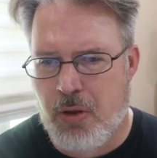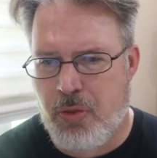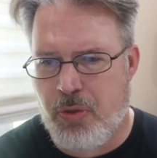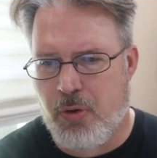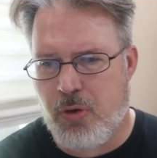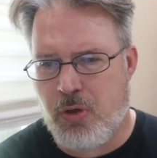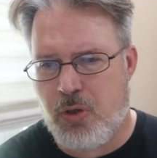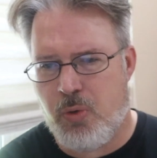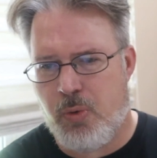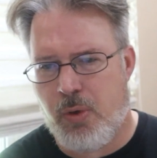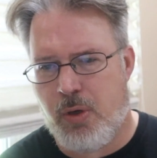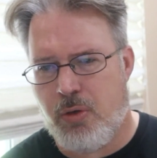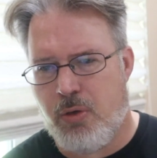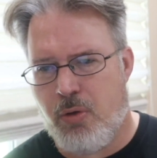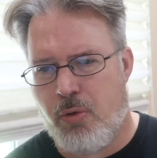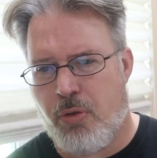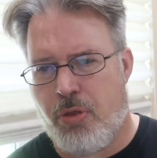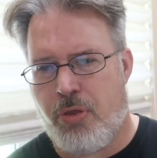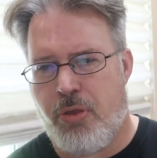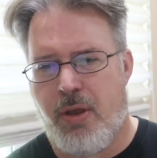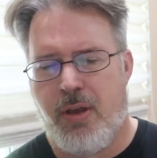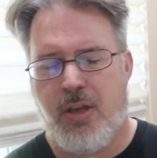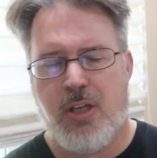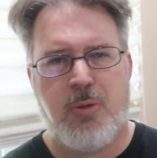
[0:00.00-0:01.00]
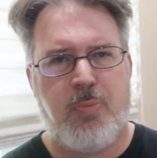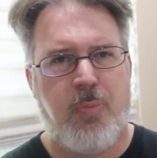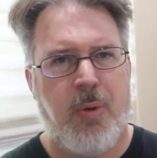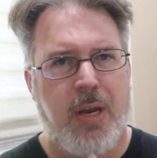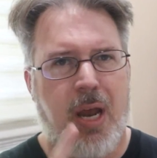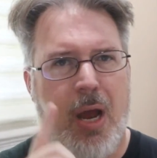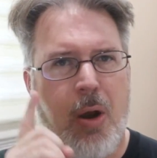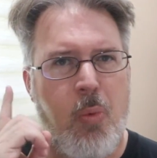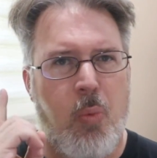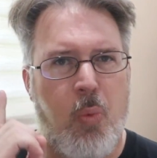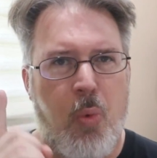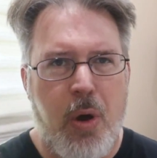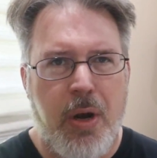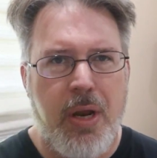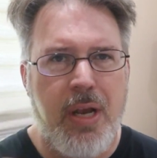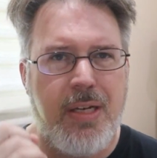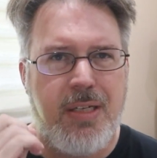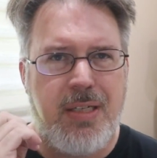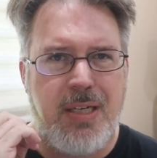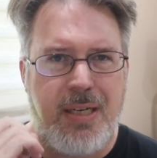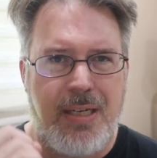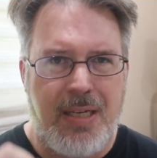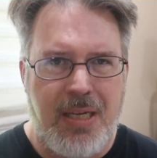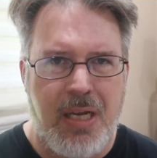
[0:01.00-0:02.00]
and they're doing new things, but I wanted
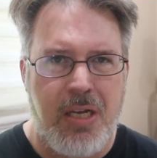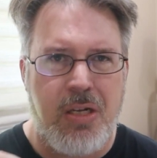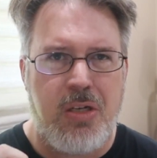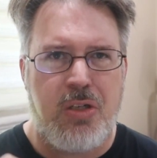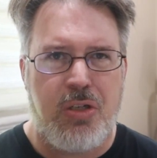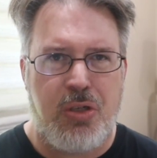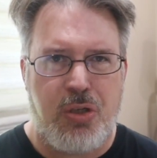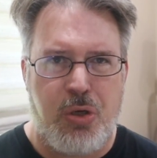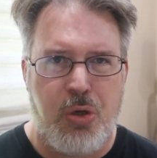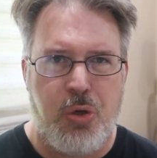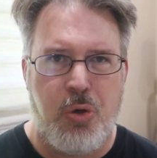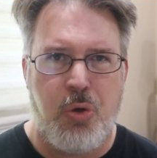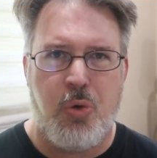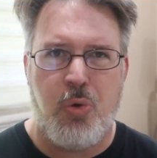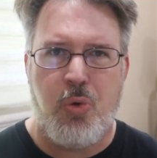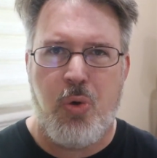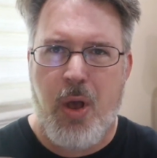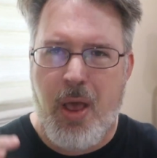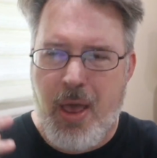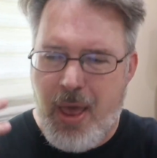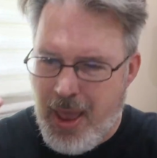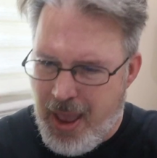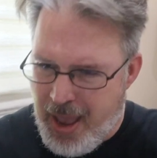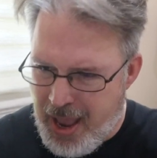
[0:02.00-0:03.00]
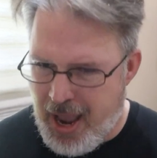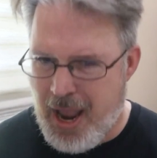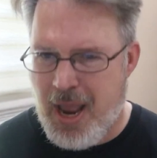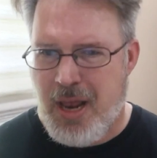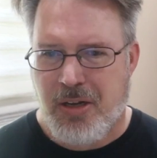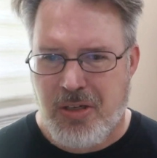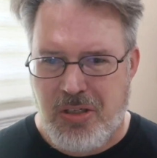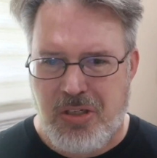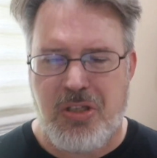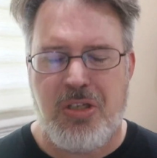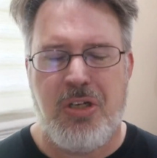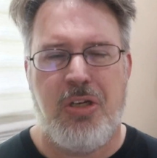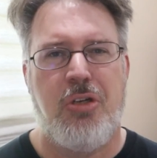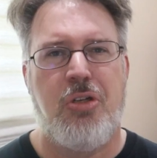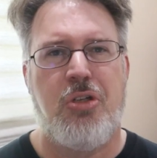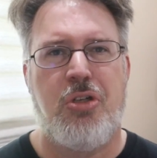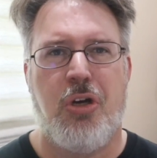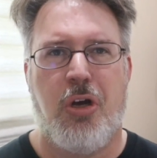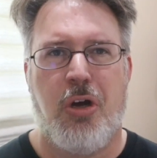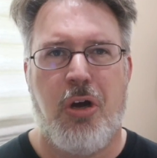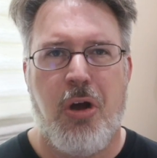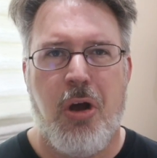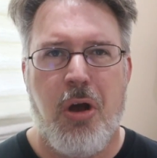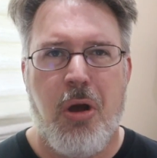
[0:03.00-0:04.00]
to get to
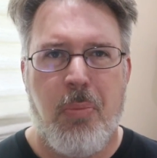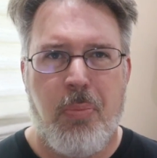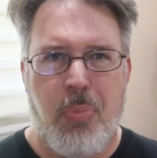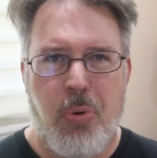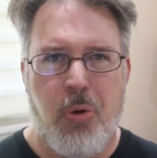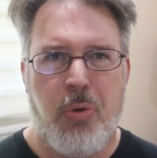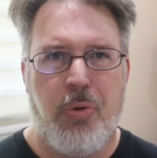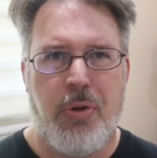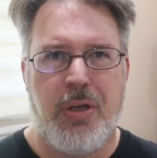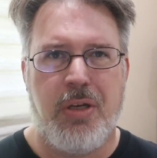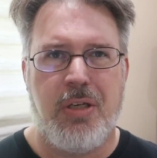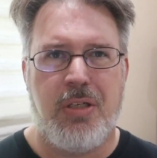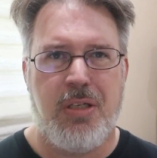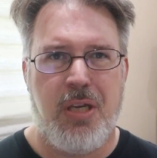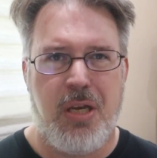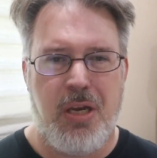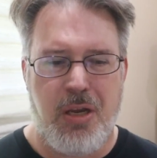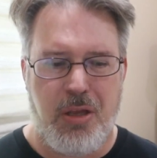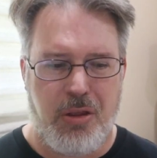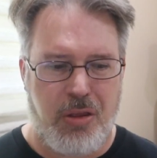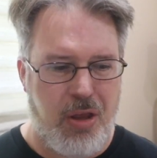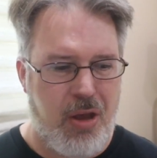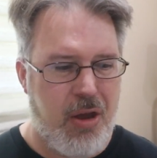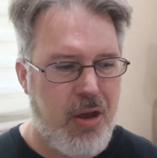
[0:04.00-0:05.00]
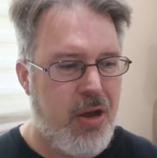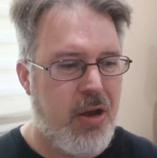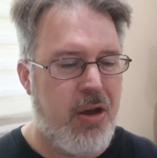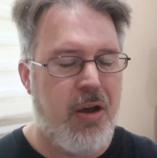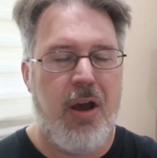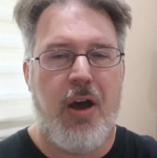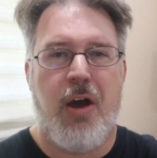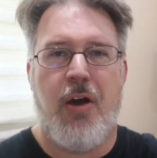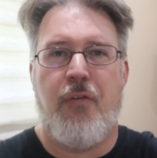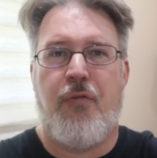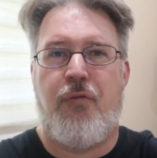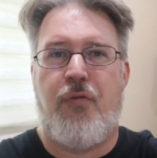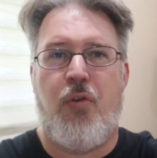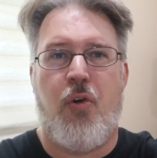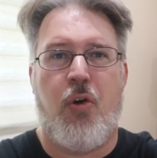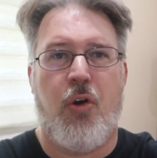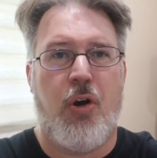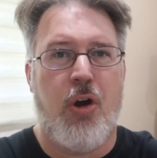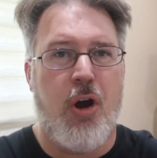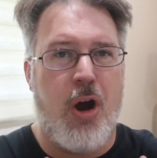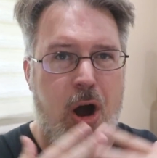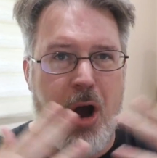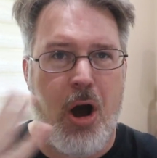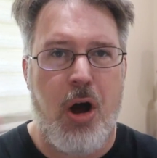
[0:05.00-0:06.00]
Anesthesia, Pulling Teeth,
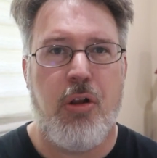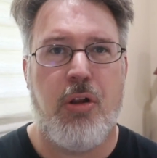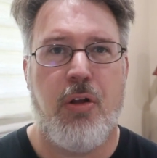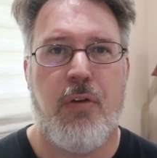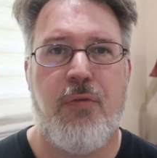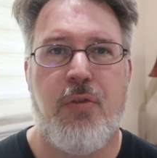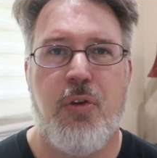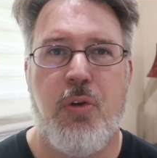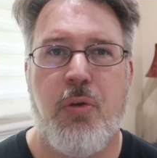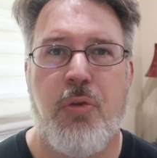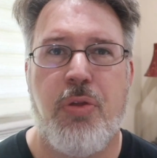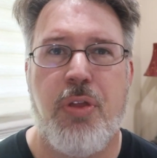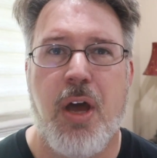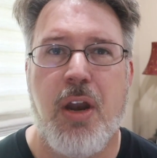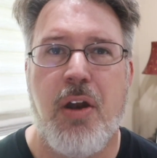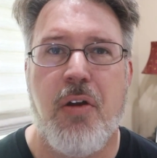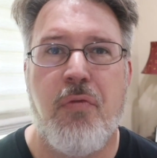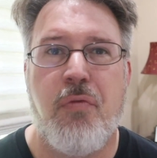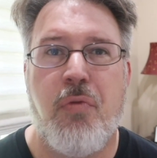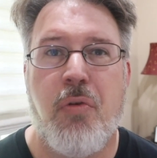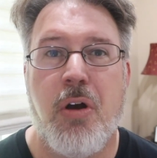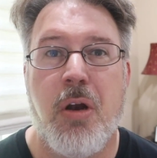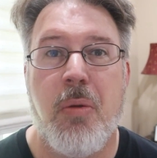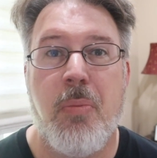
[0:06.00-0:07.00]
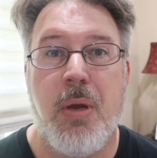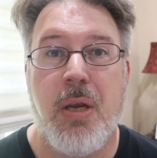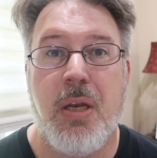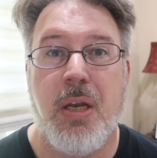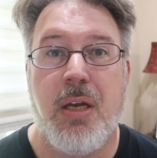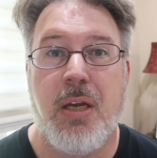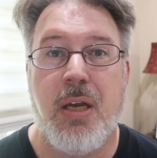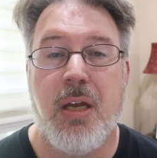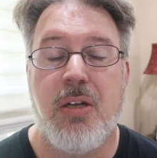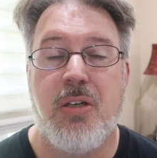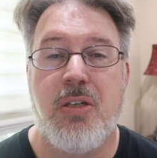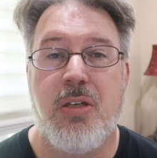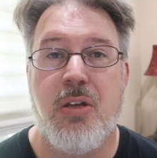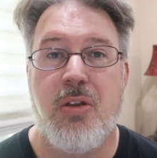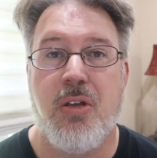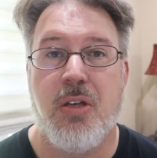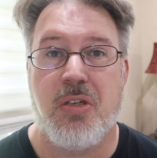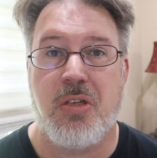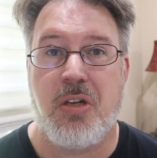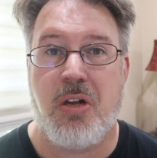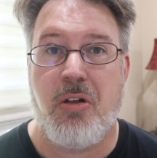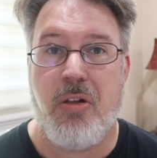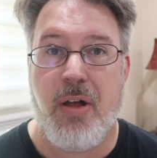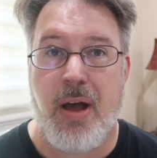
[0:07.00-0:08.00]
for all of you that have wanted me to get to
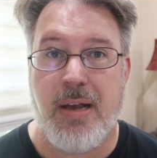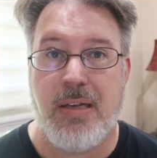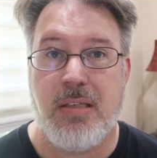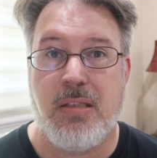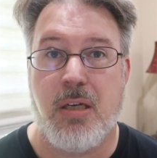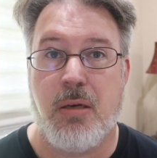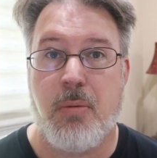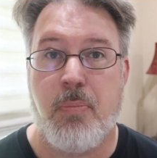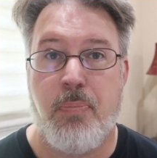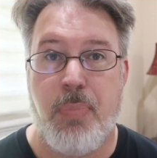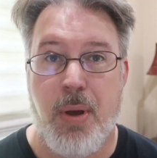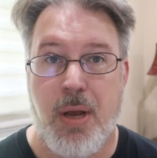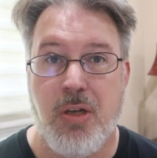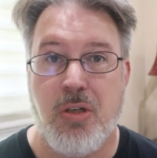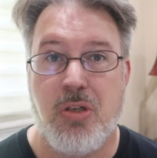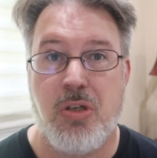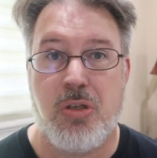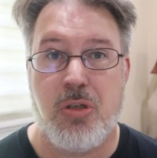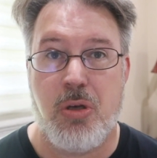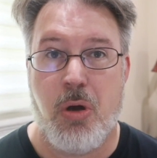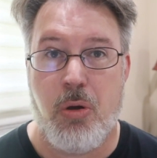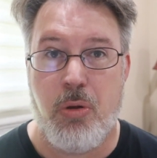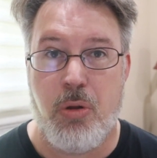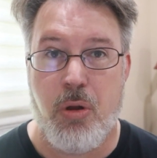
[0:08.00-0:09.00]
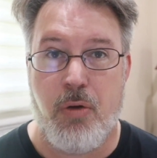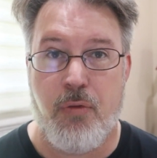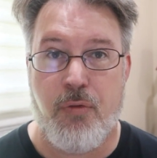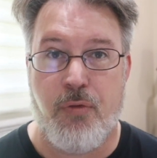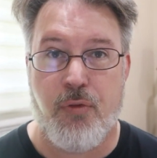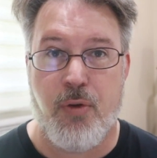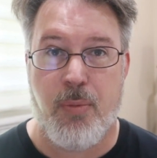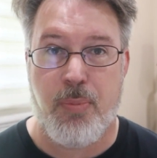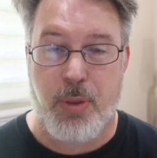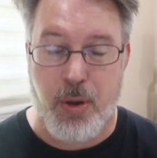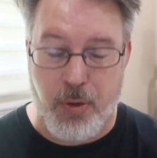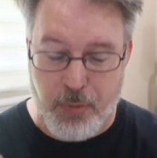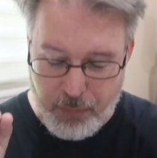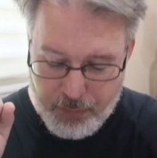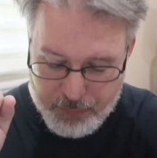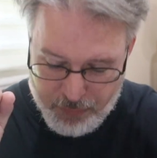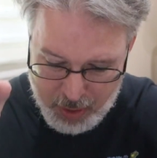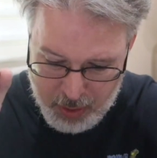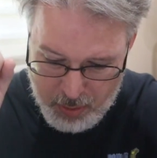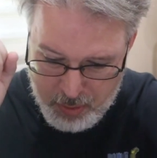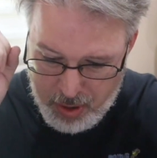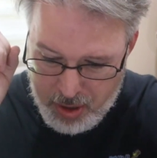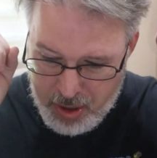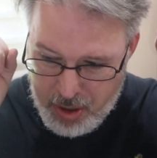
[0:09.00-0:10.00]
this classic bass solo from their
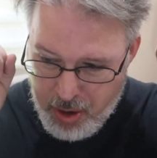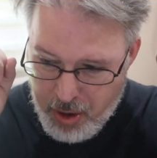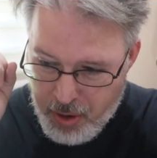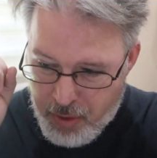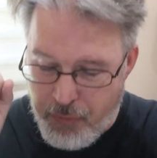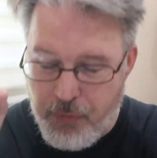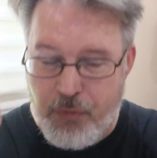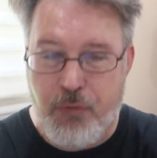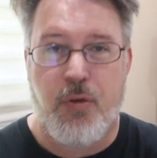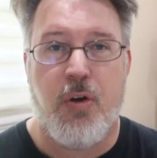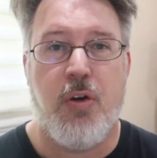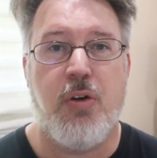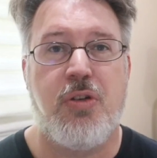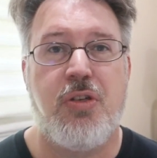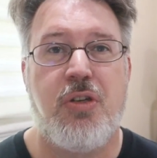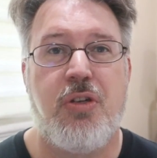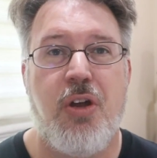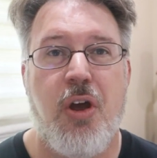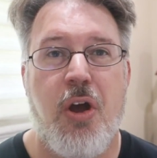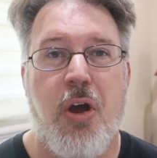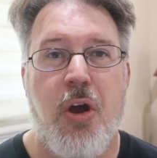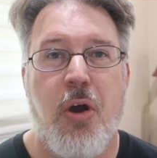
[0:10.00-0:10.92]
very first